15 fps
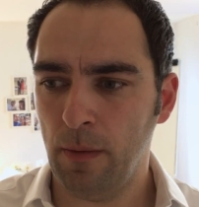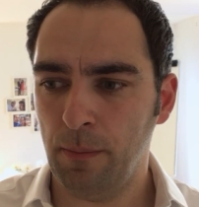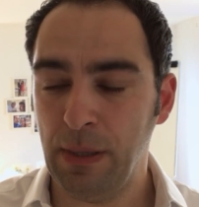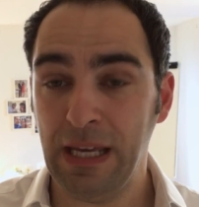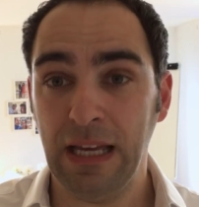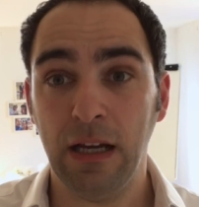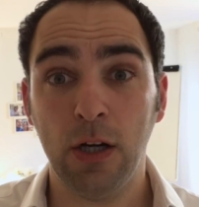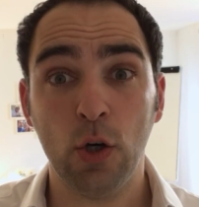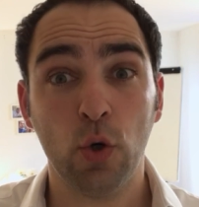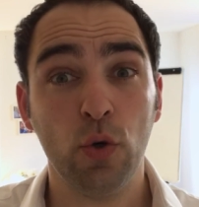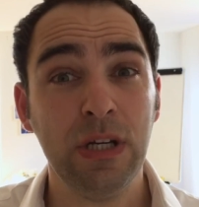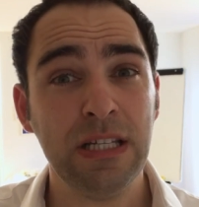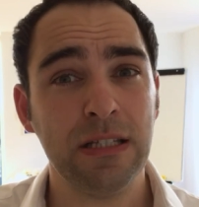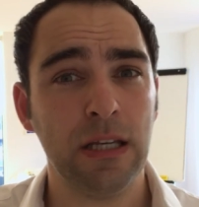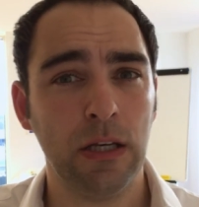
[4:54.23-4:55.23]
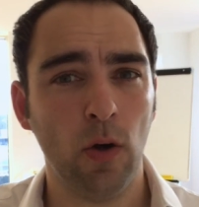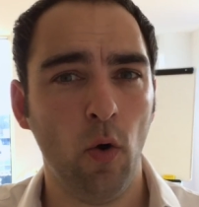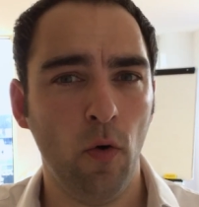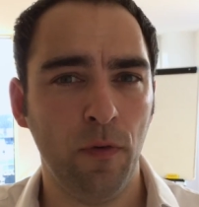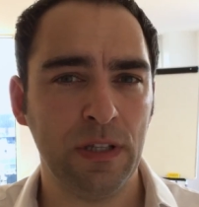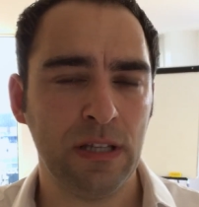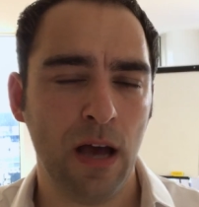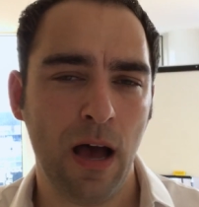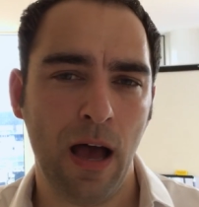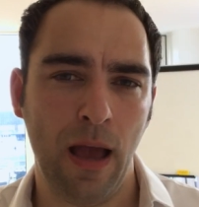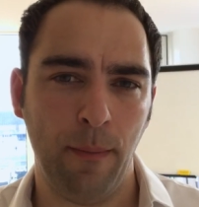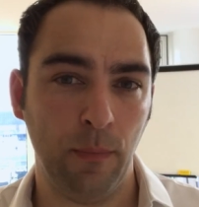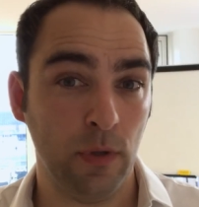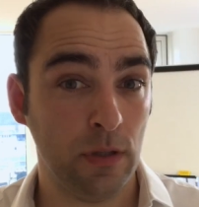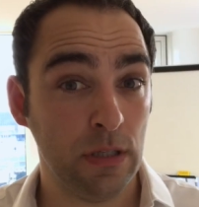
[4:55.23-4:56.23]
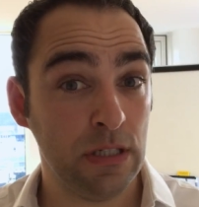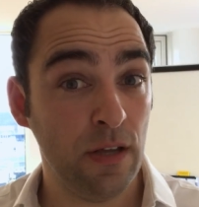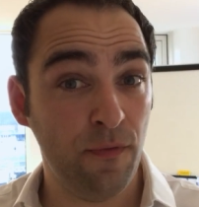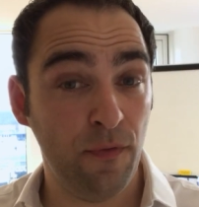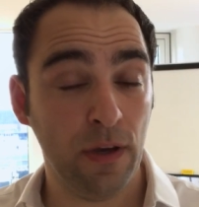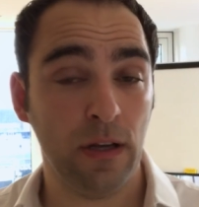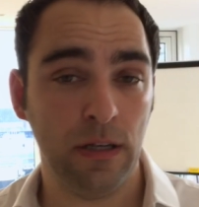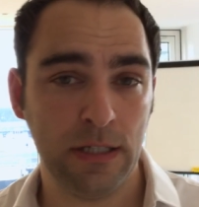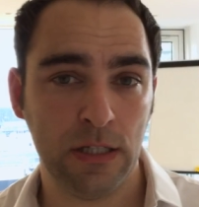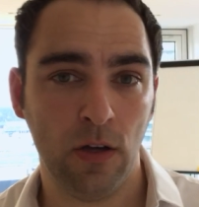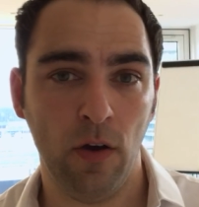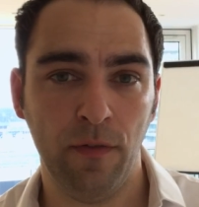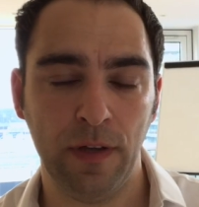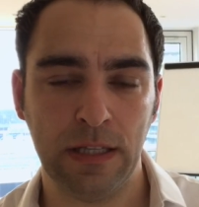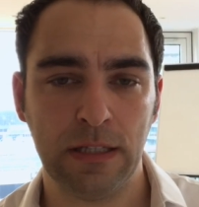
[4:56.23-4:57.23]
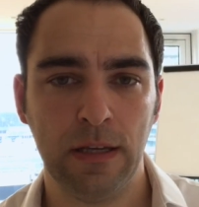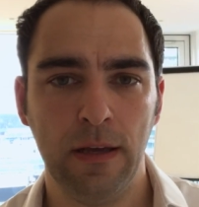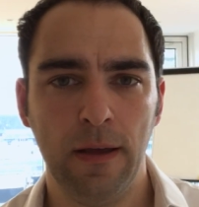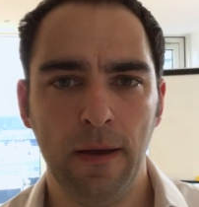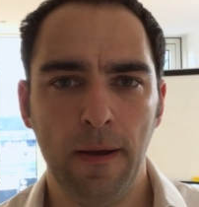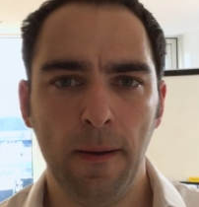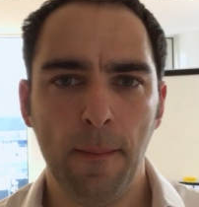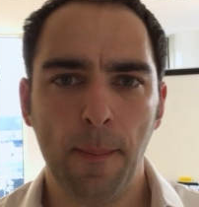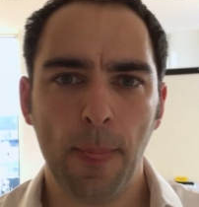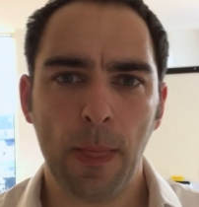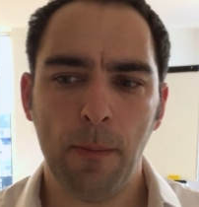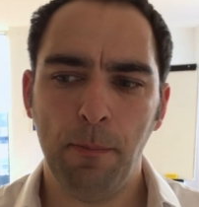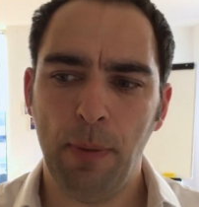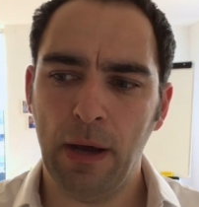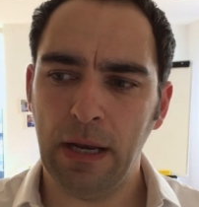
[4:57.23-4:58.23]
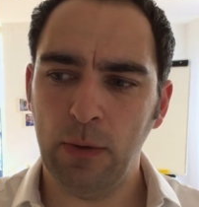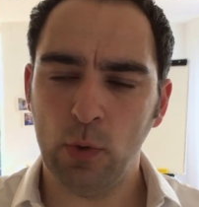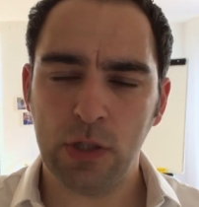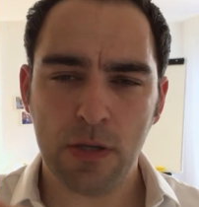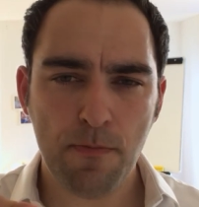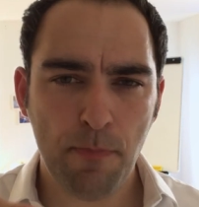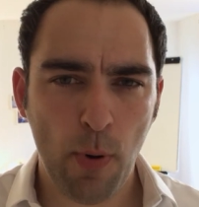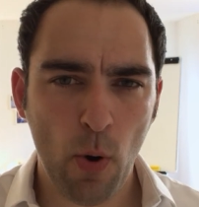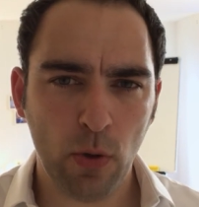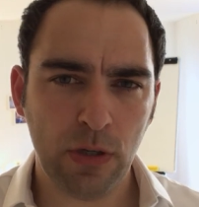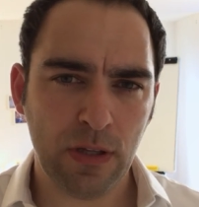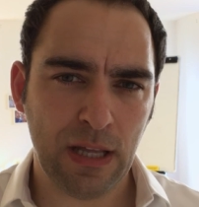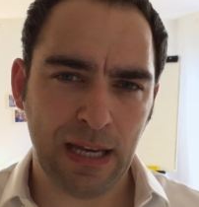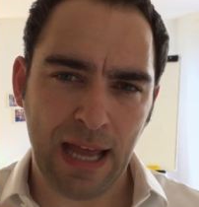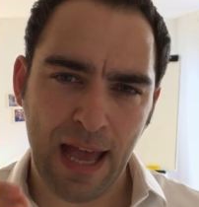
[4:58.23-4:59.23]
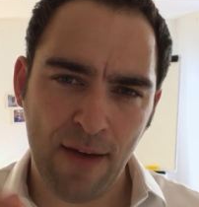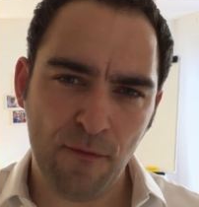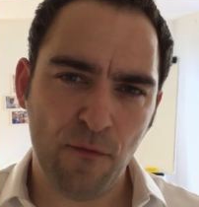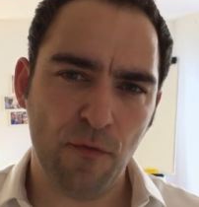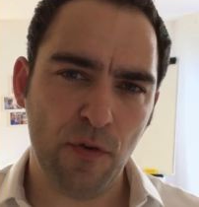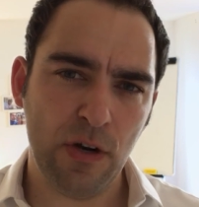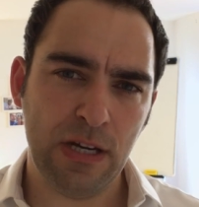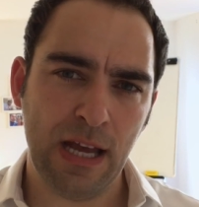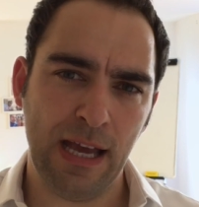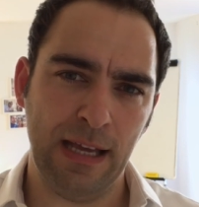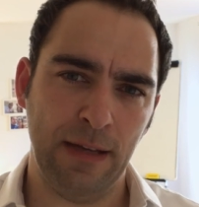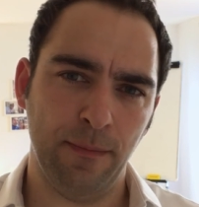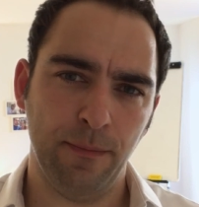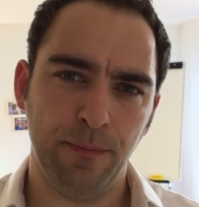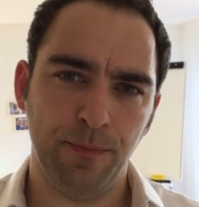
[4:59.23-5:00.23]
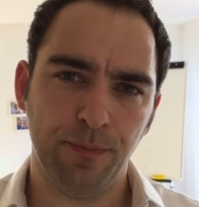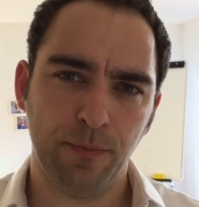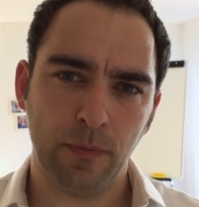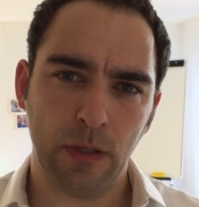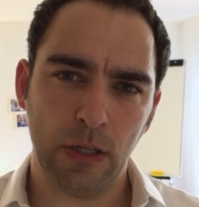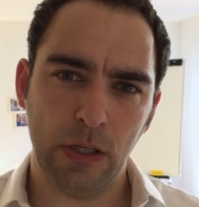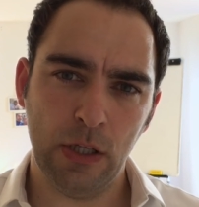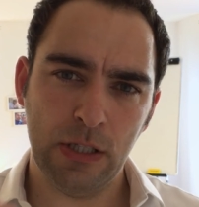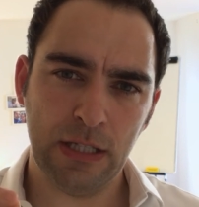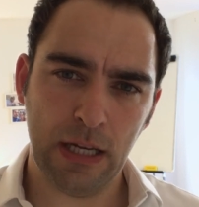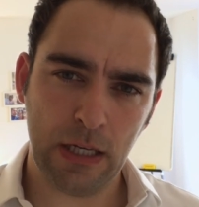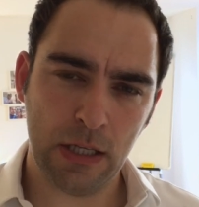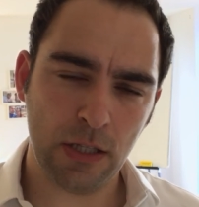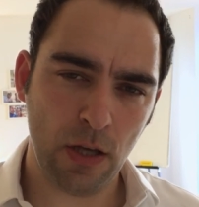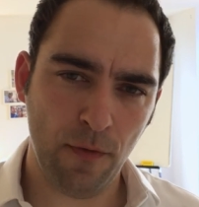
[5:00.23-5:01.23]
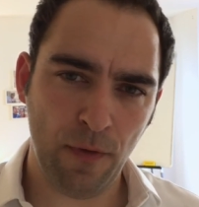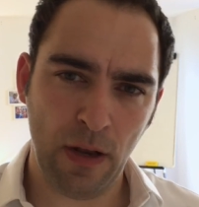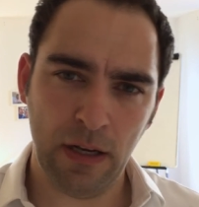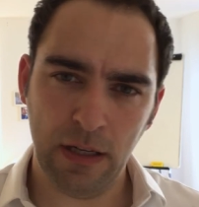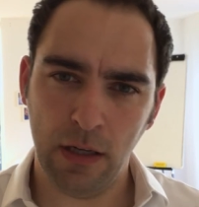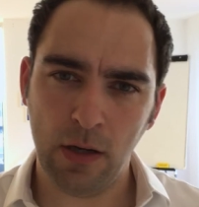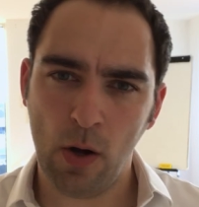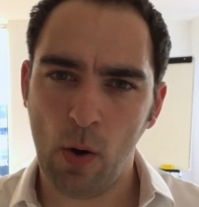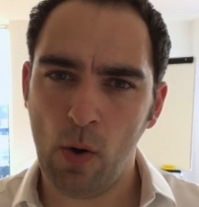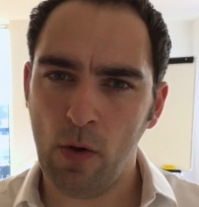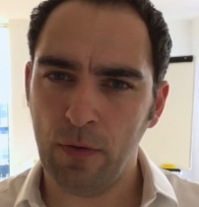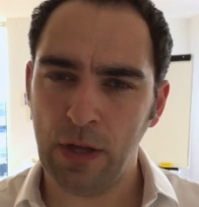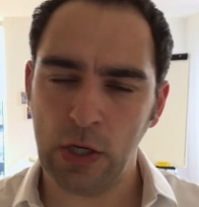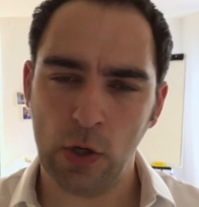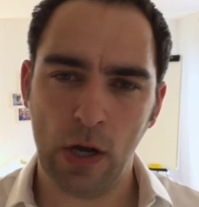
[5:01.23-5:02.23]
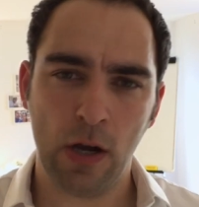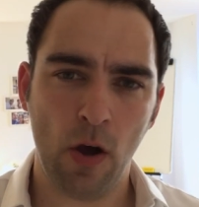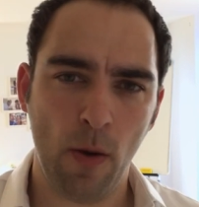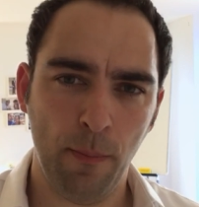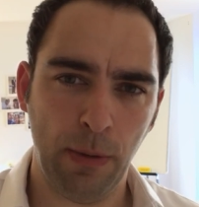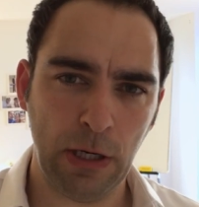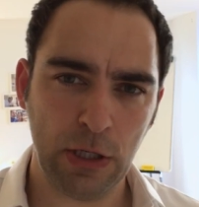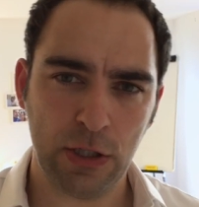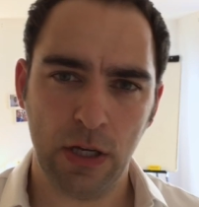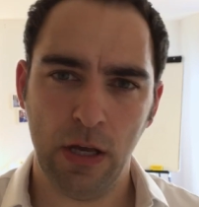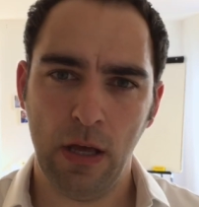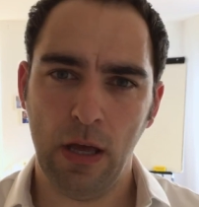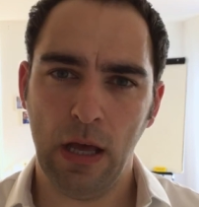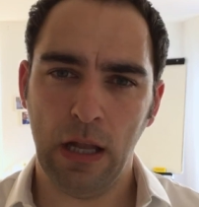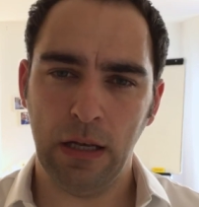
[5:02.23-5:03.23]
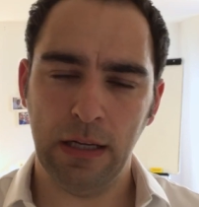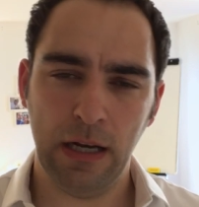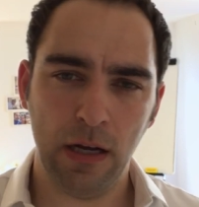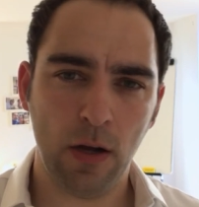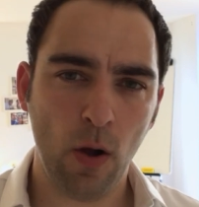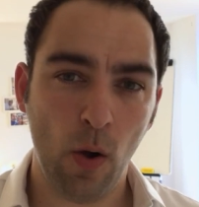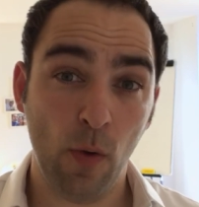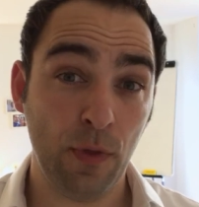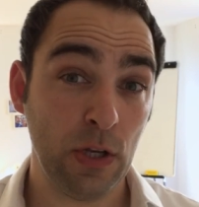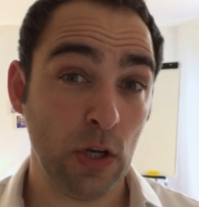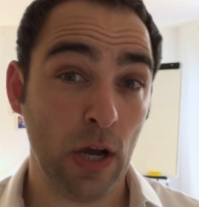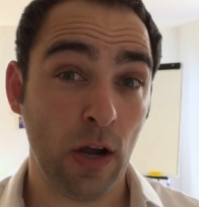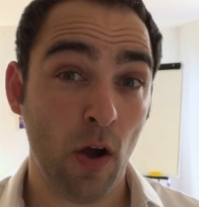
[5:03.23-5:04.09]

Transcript: be increasing over time, the difficulty of it. But what's important that every day you set yourself a little goal that you accomplish, a little goal that you